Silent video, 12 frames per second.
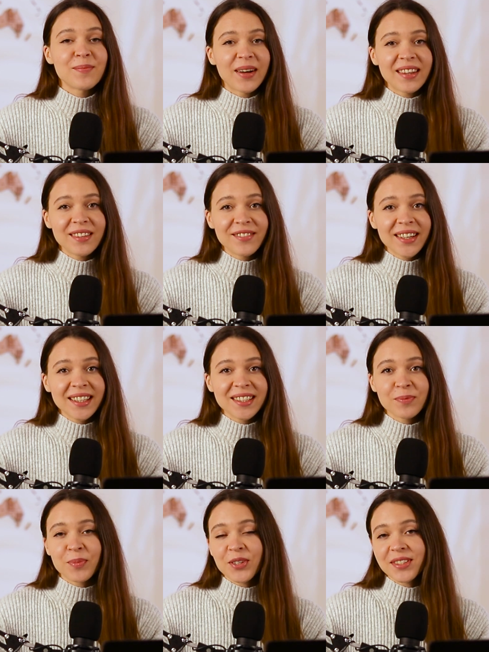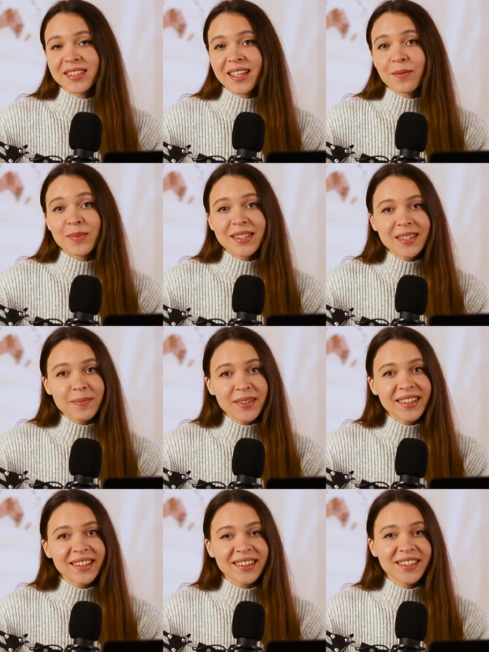By the way, this process can be simply
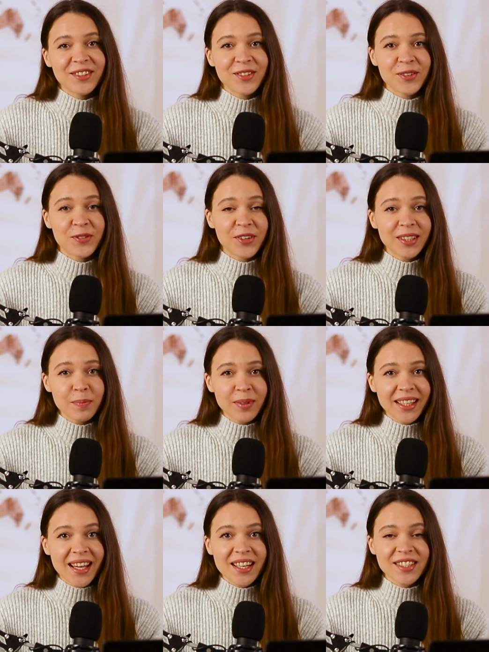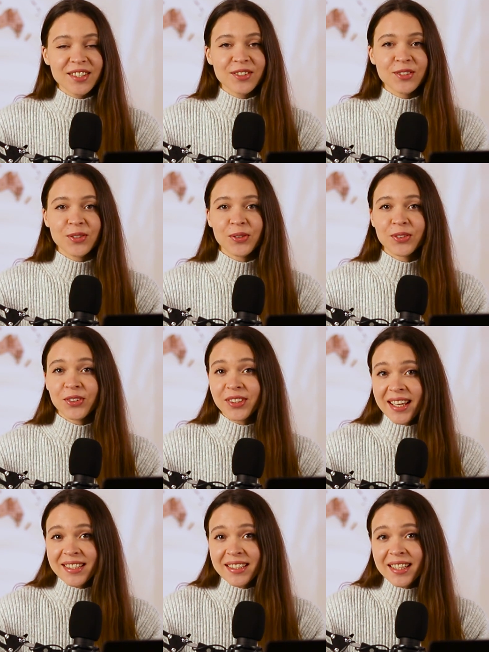done in your phone application, so don't
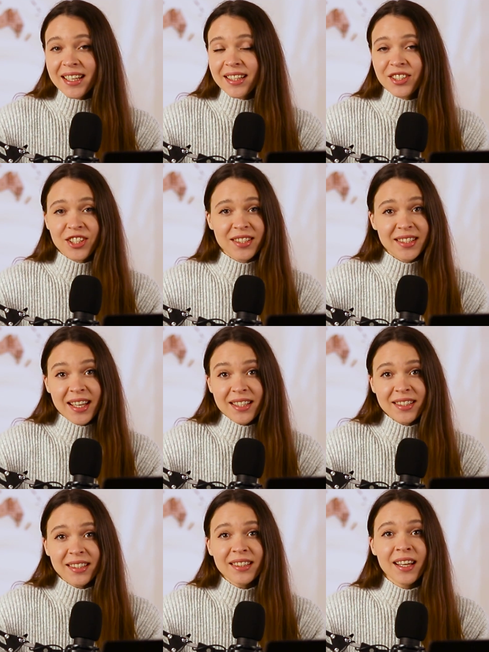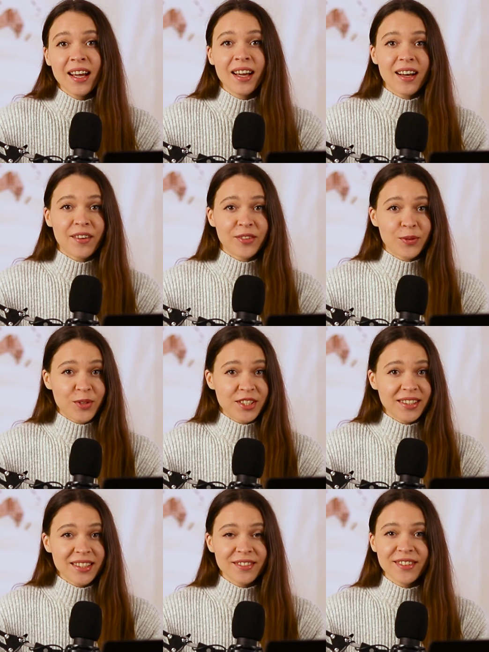hesitate and just test it after
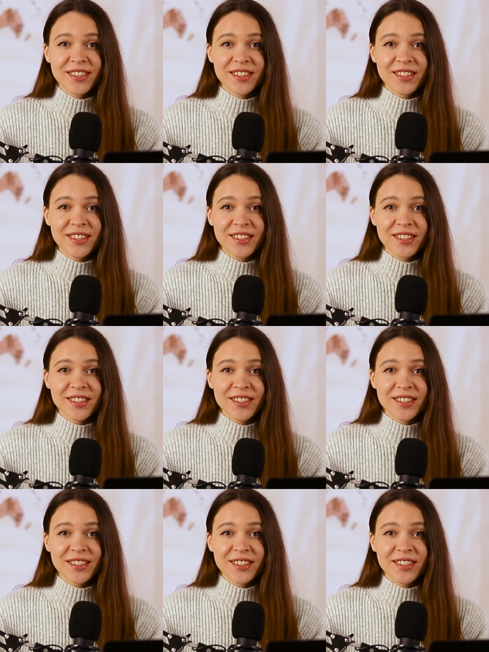watching this